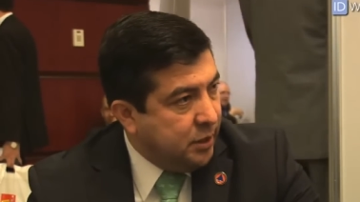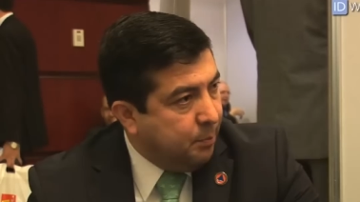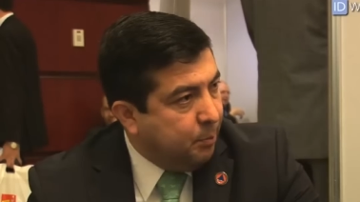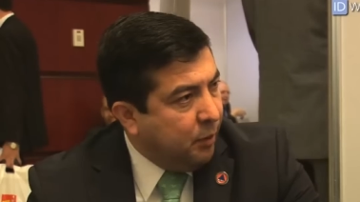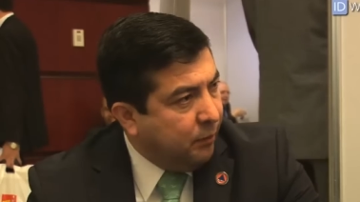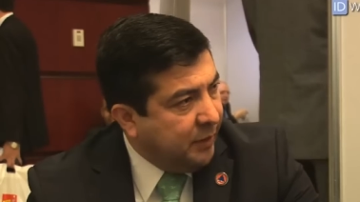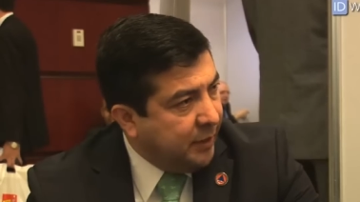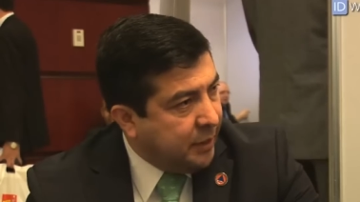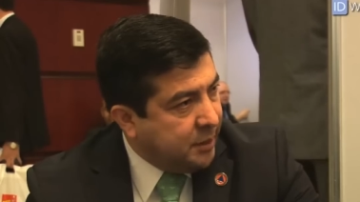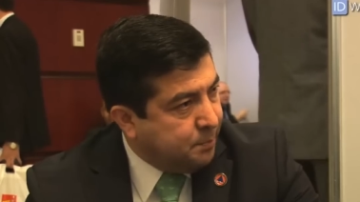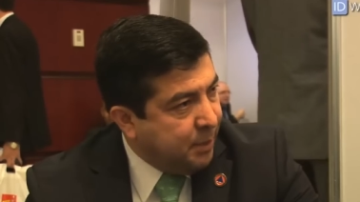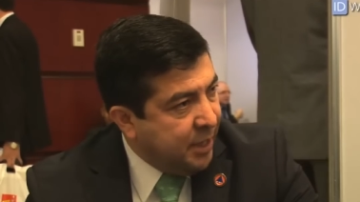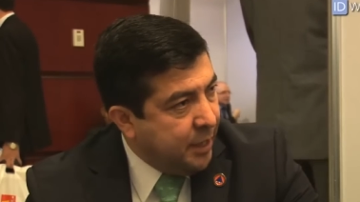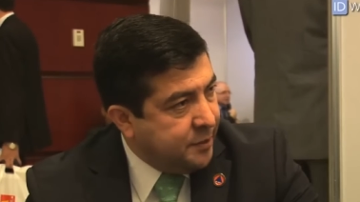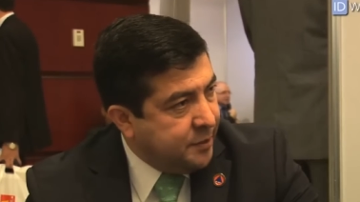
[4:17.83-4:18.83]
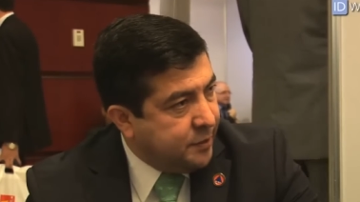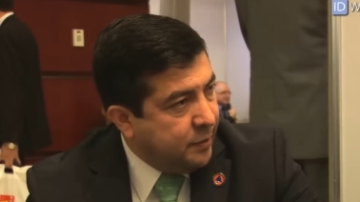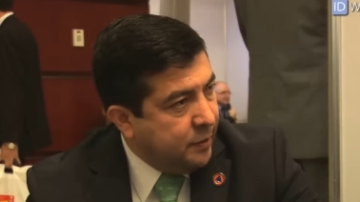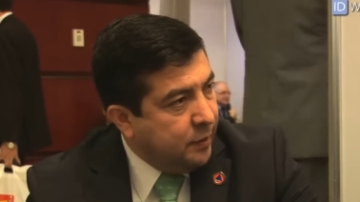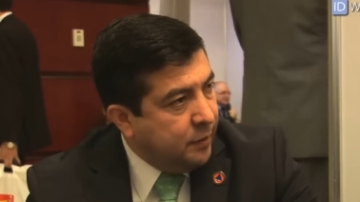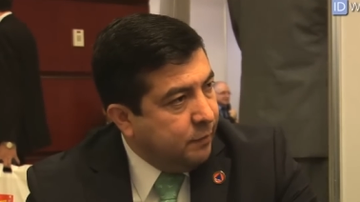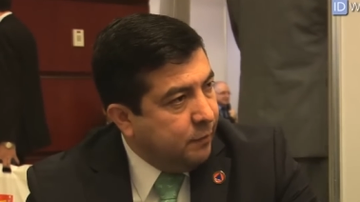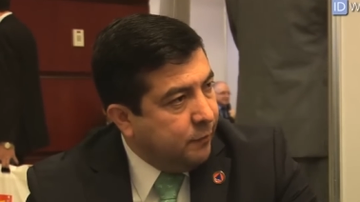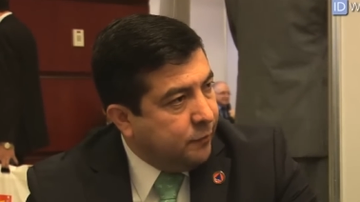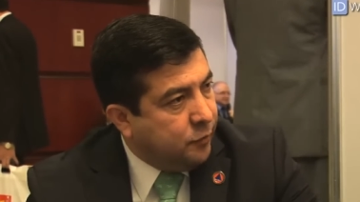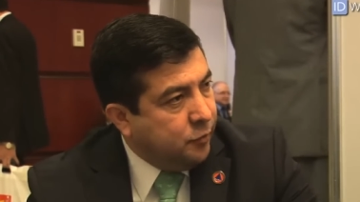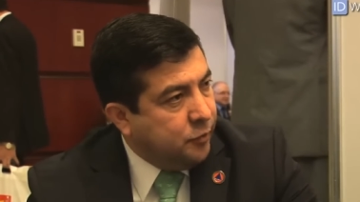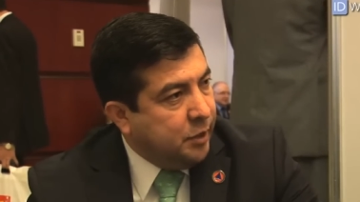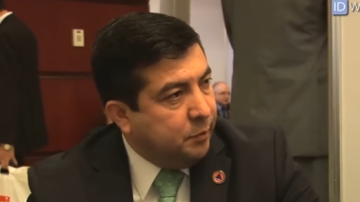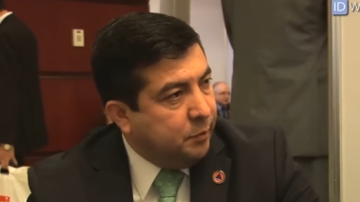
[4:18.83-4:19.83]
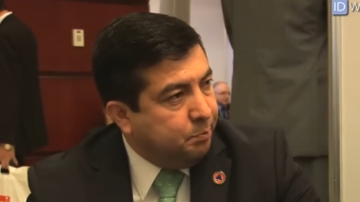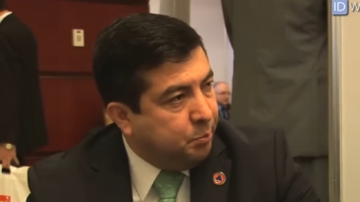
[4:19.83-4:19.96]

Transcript: the public space, to the